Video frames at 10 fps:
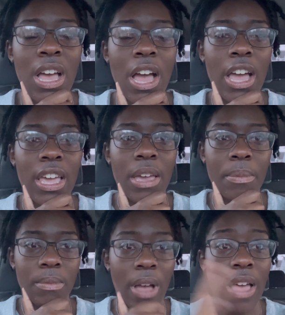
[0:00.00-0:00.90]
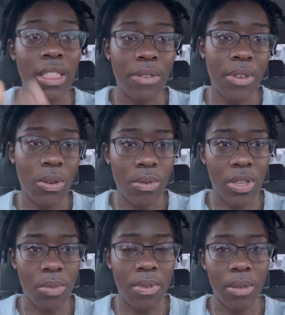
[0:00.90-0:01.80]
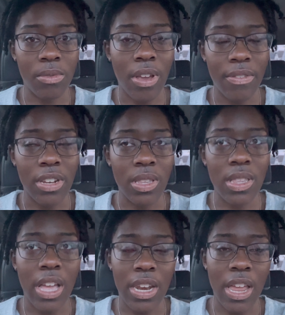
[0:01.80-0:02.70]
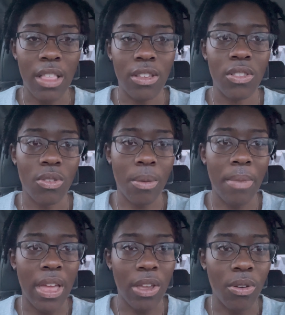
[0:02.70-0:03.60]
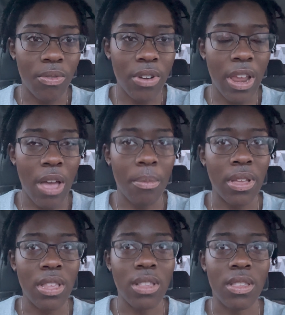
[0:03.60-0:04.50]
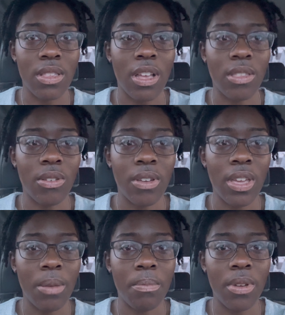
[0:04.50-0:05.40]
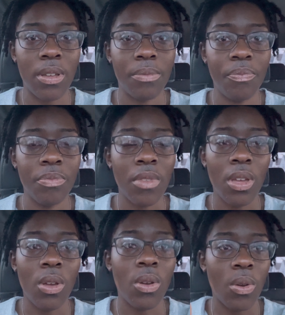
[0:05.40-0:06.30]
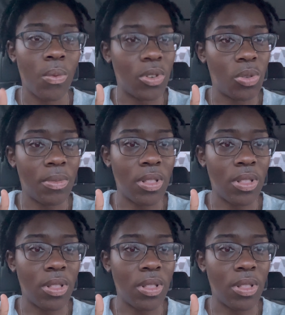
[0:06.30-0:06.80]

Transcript: I am, I live in Queens, but I'm driving to Staten Island, so I'm heading over now. My test is not till 8, but wish me